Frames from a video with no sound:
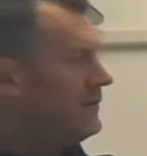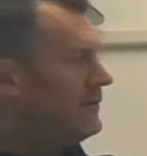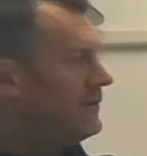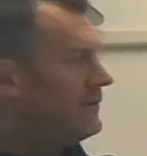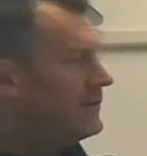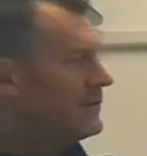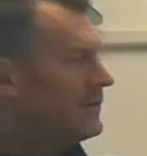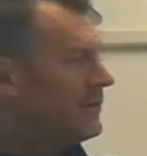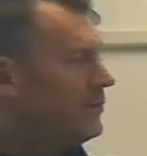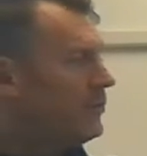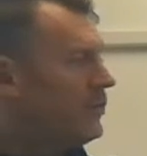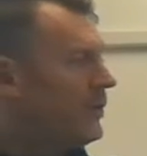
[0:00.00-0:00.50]

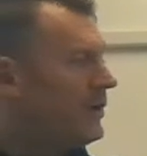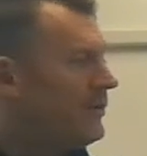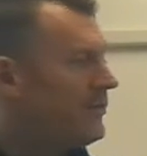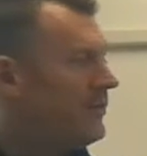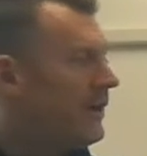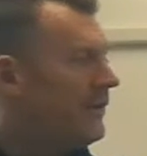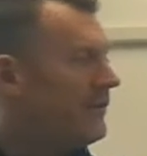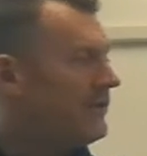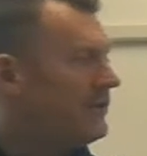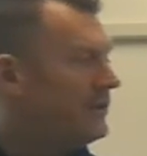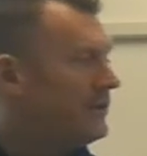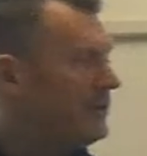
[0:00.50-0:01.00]
So 1
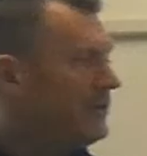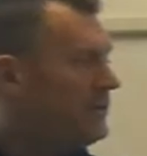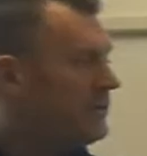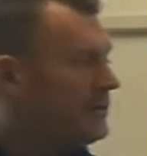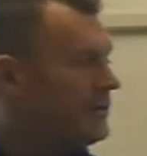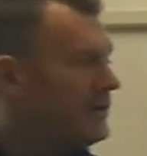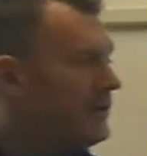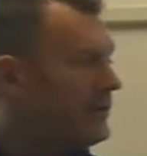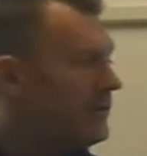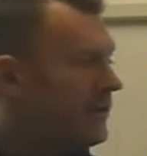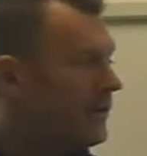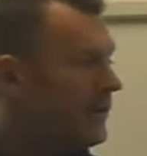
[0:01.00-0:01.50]

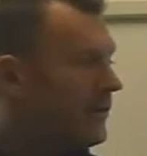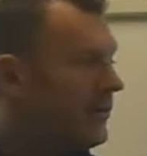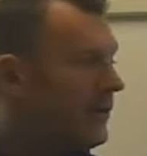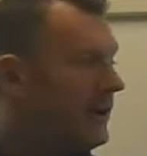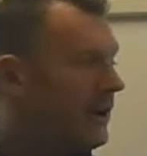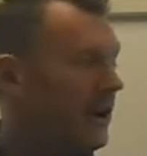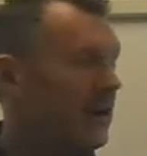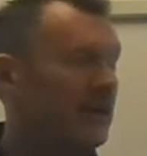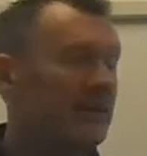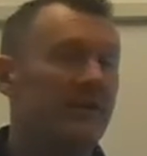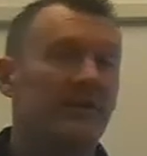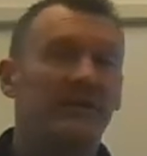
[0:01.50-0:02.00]
revolution, or
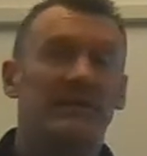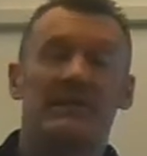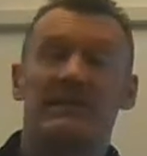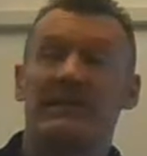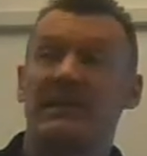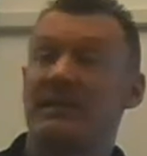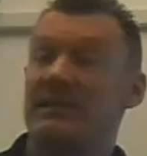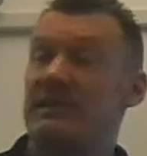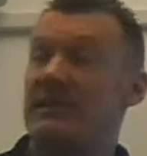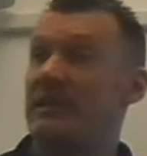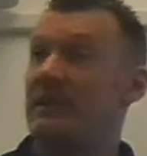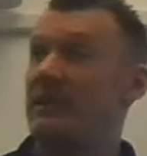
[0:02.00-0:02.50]

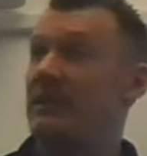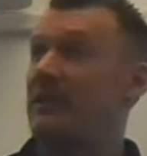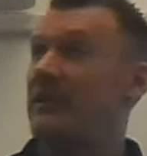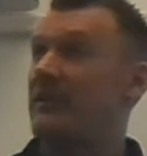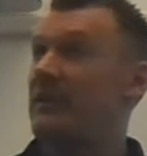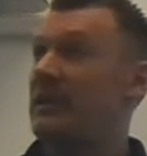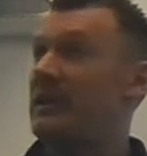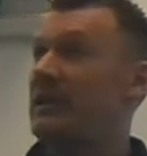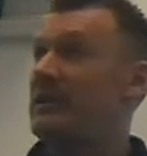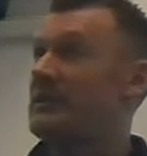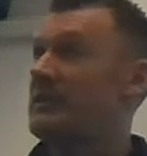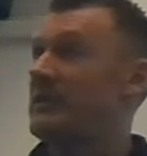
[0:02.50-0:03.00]
360
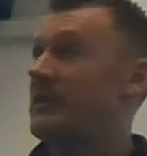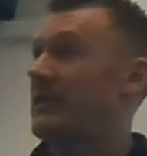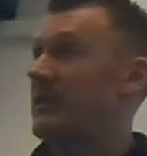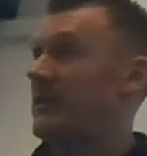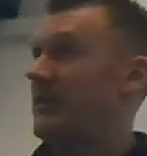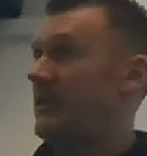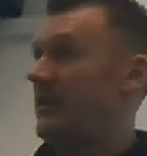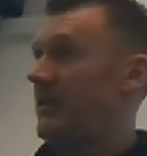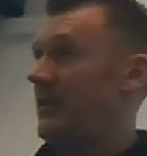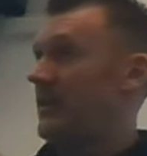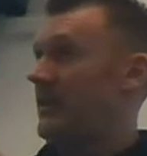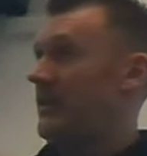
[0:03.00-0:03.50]
degrees,
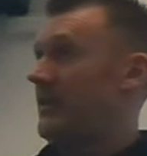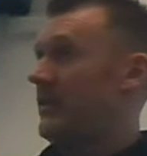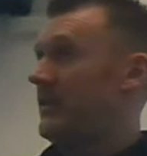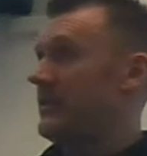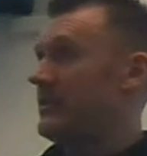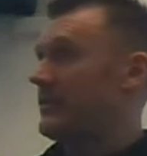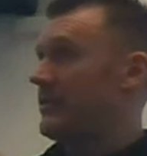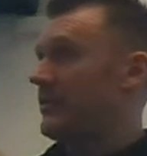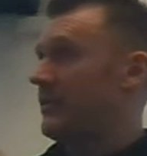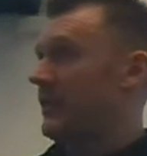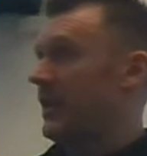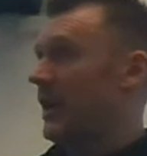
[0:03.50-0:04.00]
the
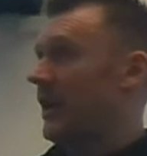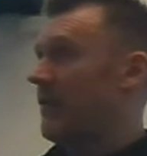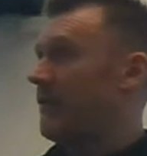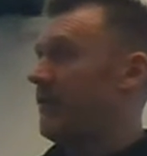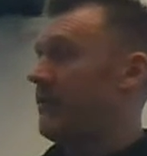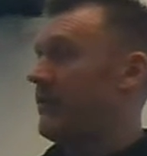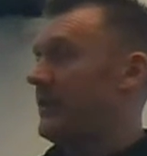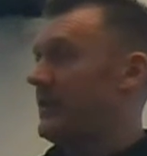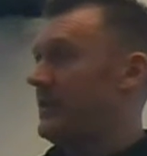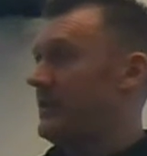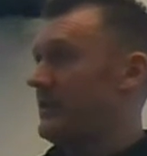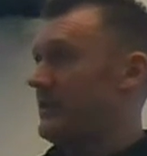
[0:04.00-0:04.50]

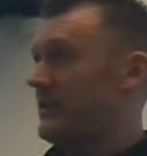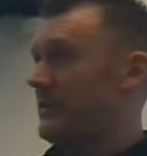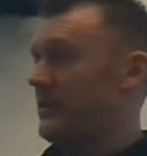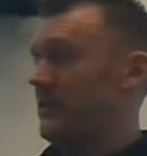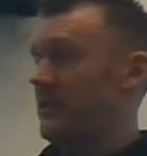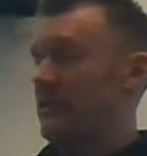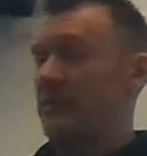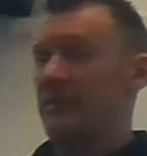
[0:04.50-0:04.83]
circumference